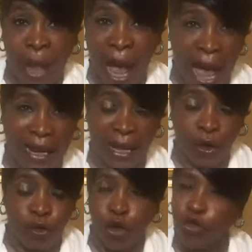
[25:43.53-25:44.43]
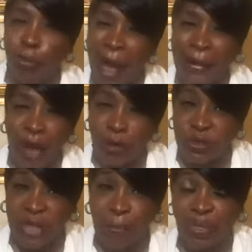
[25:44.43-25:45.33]
Hallelujah. You may know
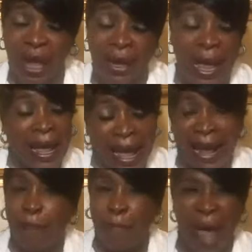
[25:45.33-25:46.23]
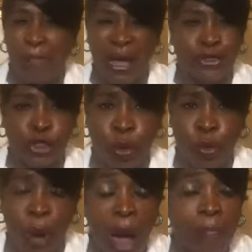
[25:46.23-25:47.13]
something and it may be
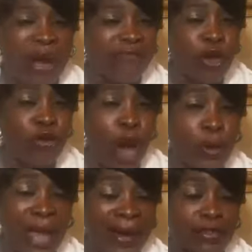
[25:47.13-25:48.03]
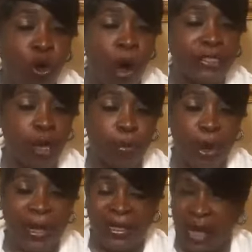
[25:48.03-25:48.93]
true, but if you know that it's going to
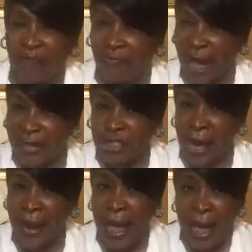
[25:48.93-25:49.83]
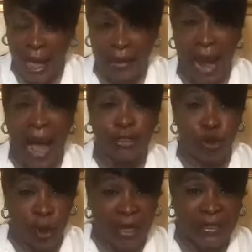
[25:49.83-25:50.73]
bring division and not
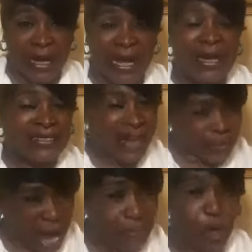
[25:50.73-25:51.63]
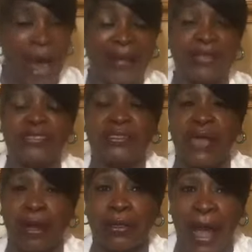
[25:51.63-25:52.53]
unity, sometimes you got to
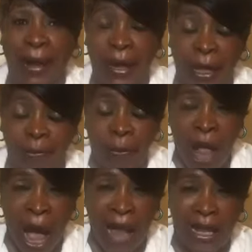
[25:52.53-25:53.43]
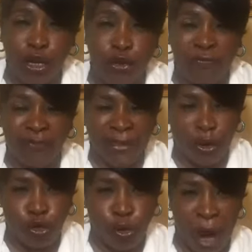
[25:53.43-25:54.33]
suck that in. Hallelujah. For
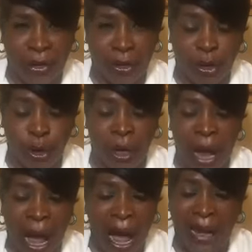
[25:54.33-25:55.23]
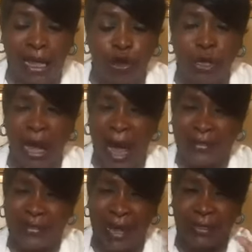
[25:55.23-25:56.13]
the greater good. Hallelujah.
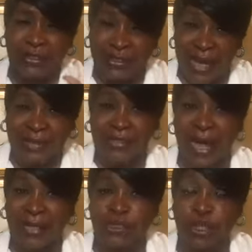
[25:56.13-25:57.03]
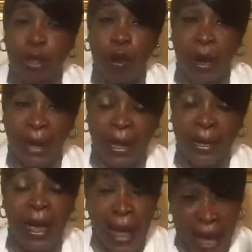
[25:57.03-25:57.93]
God says six things the Lord
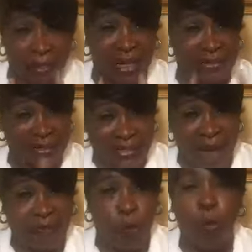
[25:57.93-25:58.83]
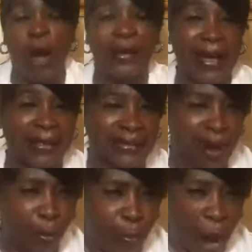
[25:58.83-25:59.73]
hate and the seventh one is
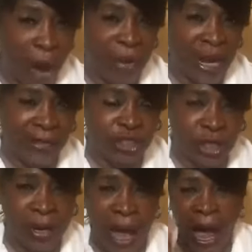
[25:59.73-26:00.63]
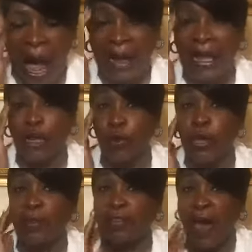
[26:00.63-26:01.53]
an abomination. Hallelujah.